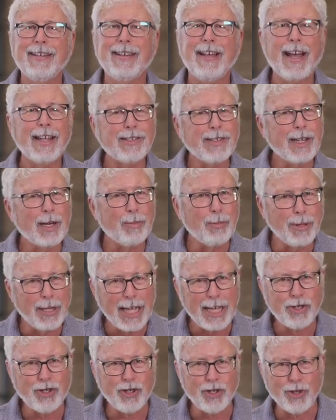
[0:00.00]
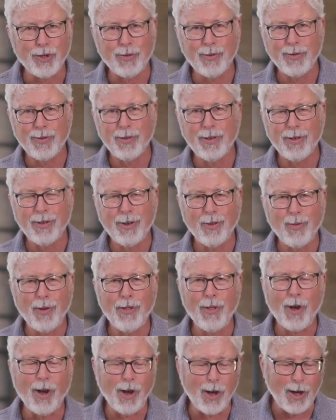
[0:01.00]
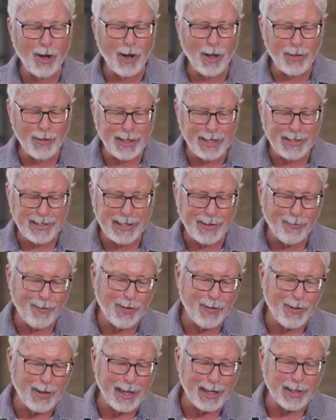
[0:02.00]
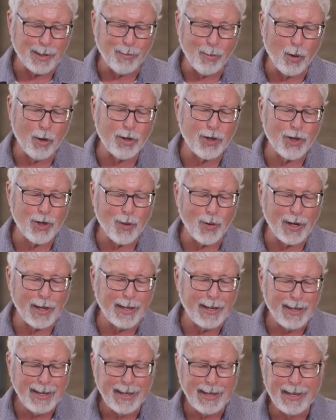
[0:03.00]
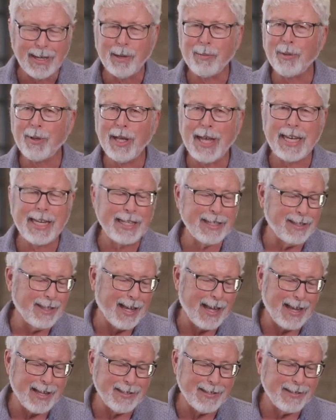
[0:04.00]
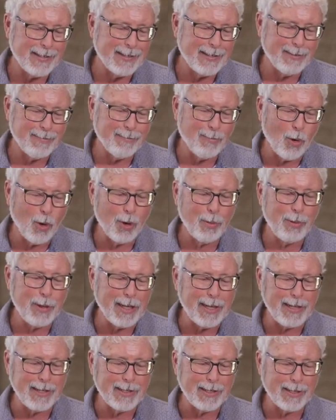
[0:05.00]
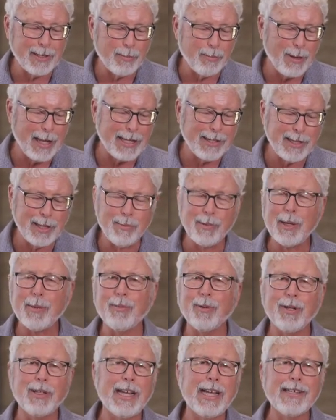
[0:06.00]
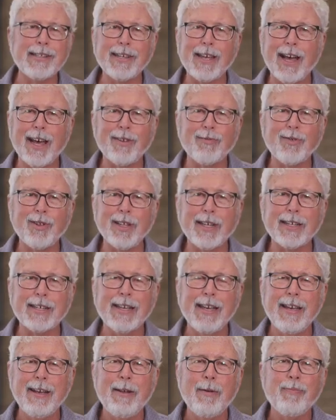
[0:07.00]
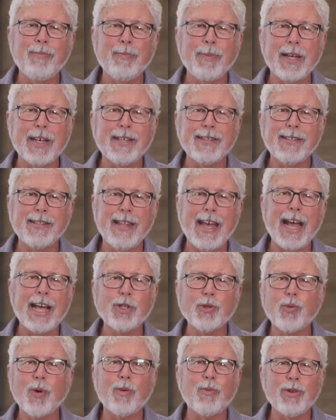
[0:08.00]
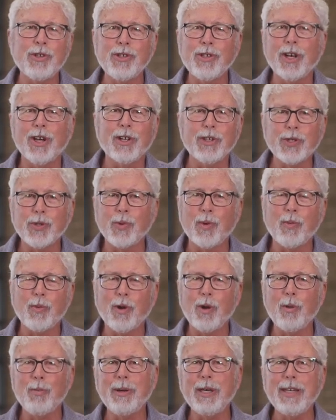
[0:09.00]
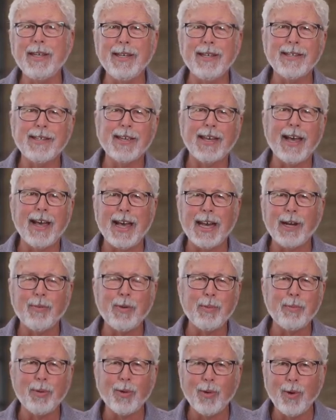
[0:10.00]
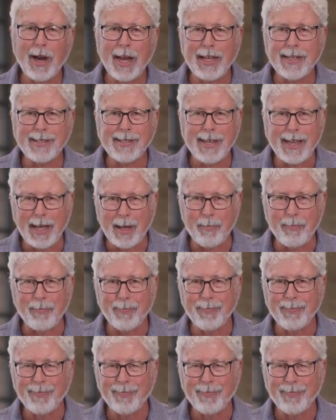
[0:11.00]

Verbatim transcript: God's going to bless you with all these different things more joy, complaining less, more peace, blessing people, less conflict, because that's what results when we're obedient to God and we praise Him.